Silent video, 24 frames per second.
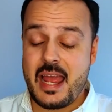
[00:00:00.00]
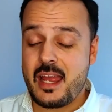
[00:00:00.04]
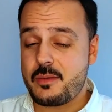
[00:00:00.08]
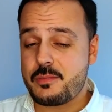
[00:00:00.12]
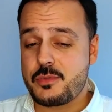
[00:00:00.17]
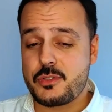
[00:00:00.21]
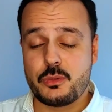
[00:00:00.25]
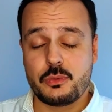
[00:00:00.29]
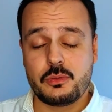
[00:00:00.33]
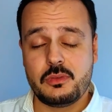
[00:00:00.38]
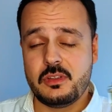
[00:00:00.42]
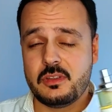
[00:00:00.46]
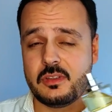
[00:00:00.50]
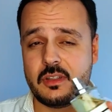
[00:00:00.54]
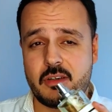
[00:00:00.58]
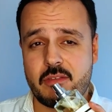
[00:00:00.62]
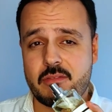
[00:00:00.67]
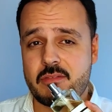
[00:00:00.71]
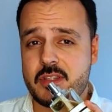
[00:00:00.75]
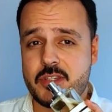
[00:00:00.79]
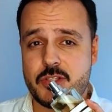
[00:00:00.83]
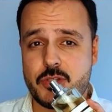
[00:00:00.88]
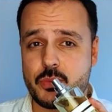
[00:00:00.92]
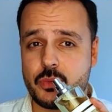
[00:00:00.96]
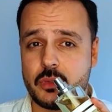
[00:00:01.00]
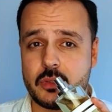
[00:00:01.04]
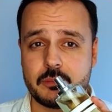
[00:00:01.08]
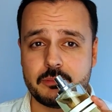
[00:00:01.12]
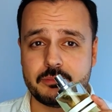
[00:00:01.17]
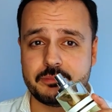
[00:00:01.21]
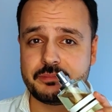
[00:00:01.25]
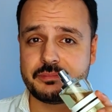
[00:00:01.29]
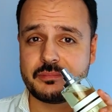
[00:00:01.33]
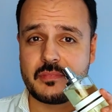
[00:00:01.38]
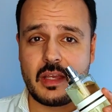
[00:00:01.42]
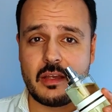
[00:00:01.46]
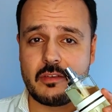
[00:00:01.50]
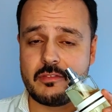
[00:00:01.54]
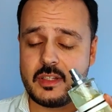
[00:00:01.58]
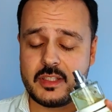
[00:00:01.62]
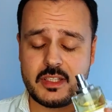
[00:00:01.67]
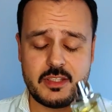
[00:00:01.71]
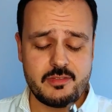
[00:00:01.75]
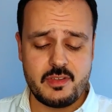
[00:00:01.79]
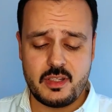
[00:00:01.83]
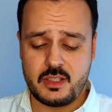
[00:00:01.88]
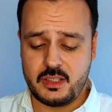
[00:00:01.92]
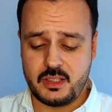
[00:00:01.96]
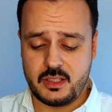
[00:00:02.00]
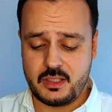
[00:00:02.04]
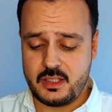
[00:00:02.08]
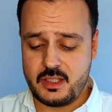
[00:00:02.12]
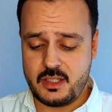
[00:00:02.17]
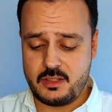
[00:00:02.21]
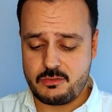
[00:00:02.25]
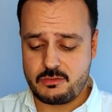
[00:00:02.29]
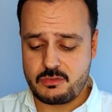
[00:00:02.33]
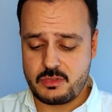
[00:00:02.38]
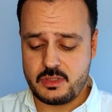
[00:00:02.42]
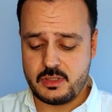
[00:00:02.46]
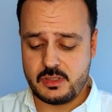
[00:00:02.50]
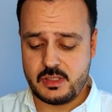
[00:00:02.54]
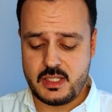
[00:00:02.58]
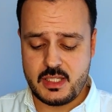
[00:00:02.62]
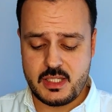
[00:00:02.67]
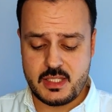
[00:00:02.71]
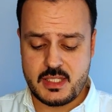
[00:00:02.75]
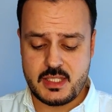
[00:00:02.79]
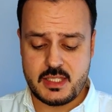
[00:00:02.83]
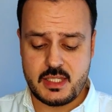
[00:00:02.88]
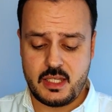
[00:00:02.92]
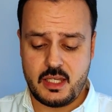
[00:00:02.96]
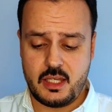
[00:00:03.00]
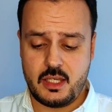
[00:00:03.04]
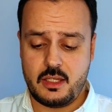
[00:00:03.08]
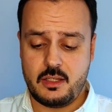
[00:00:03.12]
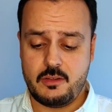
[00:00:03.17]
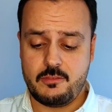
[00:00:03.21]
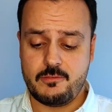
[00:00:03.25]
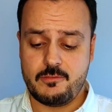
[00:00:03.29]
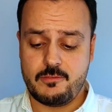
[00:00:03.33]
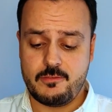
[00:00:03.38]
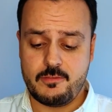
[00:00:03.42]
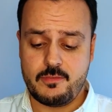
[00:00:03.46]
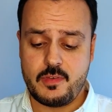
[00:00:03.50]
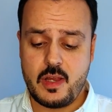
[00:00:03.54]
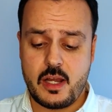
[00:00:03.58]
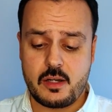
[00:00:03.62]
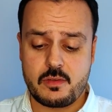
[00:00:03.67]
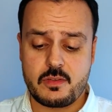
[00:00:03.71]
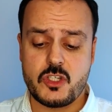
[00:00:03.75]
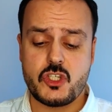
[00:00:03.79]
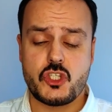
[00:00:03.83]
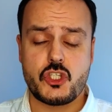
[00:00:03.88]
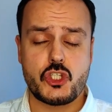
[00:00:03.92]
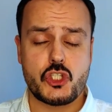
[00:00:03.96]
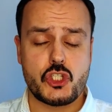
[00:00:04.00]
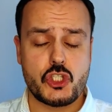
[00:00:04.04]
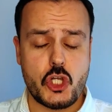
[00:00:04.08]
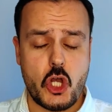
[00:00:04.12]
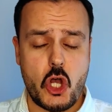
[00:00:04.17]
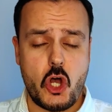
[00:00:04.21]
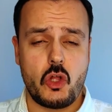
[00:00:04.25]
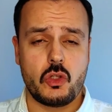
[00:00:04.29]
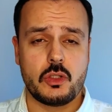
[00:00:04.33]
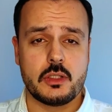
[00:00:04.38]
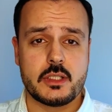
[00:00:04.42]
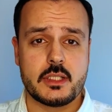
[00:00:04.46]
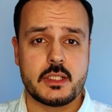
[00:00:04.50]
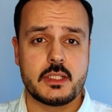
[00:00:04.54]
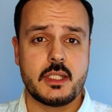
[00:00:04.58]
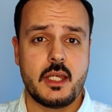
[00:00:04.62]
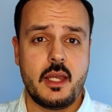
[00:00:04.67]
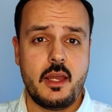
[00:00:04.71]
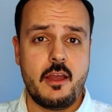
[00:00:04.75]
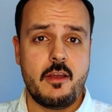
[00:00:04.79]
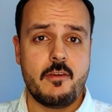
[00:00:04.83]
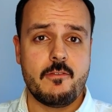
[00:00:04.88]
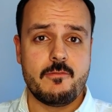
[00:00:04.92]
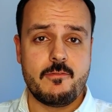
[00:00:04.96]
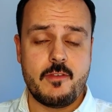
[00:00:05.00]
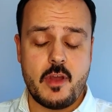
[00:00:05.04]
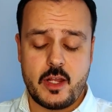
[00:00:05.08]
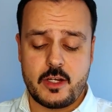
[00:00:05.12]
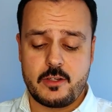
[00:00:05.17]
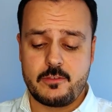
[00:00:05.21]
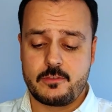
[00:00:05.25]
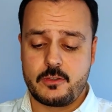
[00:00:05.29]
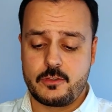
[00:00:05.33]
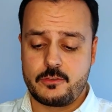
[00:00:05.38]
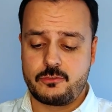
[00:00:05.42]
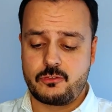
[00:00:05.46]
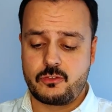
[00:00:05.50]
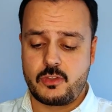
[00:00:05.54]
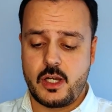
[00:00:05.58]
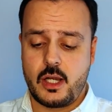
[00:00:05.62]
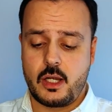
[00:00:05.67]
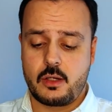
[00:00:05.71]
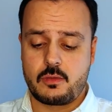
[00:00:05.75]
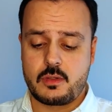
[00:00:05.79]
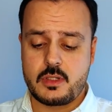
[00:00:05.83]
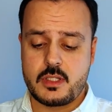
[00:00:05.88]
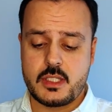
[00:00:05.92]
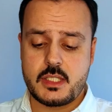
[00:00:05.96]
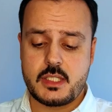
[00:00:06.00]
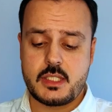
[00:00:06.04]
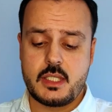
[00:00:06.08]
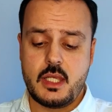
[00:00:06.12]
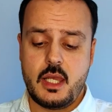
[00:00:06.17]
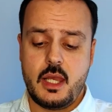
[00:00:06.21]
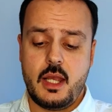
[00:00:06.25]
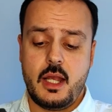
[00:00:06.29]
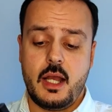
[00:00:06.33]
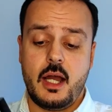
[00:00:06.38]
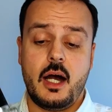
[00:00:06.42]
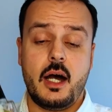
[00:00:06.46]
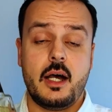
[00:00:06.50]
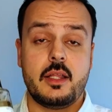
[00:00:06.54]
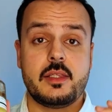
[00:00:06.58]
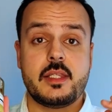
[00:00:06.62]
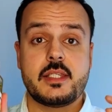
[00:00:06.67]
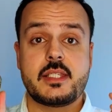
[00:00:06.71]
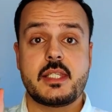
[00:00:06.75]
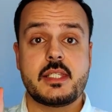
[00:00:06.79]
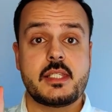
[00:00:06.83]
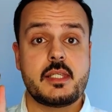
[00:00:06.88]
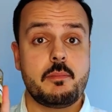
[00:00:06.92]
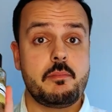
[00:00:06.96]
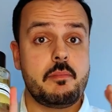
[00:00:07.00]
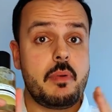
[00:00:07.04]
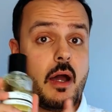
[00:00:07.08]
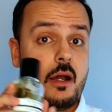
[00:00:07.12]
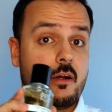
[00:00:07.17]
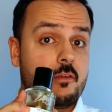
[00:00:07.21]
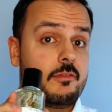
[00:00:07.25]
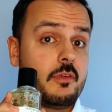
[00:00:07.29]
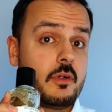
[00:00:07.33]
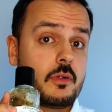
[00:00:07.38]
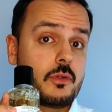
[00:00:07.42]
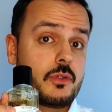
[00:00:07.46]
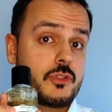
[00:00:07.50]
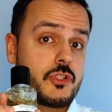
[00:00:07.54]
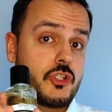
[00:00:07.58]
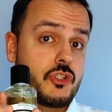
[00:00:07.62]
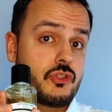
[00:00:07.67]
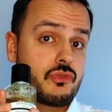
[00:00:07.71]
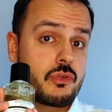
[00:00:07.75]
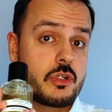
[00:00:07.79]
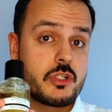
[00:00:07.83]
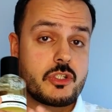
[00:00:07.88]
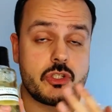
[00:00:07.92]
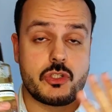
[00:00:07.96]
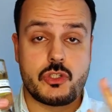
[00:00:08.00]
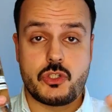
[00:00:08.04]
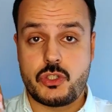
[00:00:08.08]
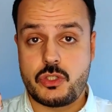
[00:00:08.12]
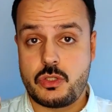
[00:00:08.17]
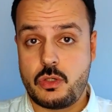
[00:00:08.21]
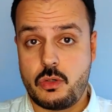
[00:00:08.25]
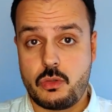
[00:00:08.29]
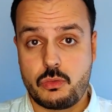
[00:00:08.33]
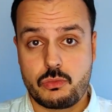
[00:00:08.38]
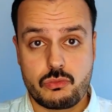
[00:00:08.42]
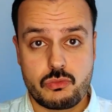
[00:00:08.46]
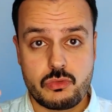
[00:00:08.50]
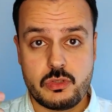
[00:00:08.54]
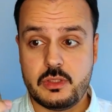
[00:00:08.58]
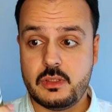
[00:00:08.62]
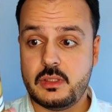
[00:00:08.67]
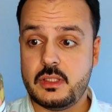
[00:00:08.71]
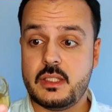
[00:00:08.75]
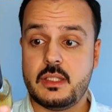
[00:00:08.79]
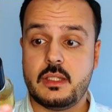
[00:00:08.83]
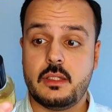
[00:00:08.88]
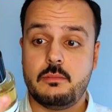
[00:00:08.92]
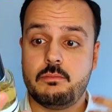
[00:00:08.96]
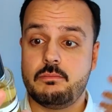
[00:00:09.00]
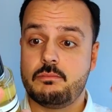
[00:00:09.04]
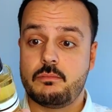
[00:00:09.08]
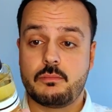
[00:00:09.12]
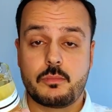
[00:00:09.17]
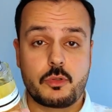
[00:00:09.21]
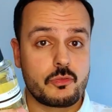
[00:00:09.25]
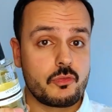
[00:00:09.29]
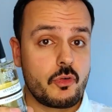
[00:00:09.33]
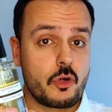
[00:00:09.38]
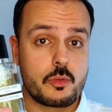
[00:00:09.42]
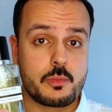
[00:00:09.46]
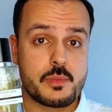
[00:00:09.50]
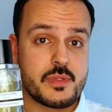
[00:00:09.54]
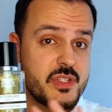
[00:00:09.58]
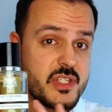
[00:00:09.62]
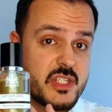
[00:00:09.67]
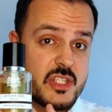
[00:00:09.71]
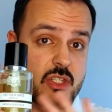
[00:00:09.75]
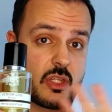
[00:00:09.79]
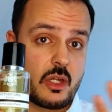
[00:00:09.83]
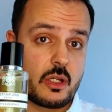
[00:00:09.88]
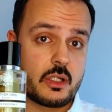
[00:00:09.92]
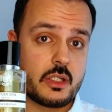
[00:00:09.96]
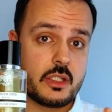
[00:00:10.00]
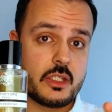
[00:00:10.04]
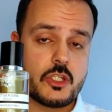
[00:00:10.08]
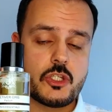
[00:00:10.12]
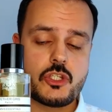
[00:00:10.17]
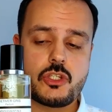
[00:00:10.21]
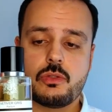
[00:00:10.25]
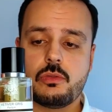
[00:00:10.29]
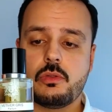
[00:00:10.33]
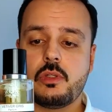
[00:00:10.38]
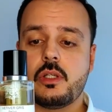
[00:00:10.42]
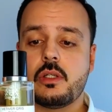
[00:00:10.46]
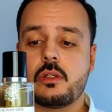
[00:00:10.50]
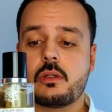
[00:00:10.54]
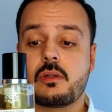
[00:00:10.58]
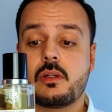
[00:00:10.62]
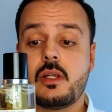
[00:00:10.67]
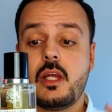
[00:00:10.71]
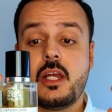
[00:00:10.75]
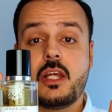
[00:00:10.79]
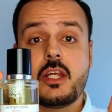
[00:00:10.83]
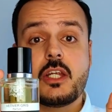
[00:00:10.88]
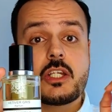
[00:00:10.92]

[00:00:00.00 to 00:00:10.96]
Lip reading: I absolutely love this one. Vetiver Gris, really, it's a very solid vetiver fragrance. This is a parfum concentration, so really performance is not an issue here.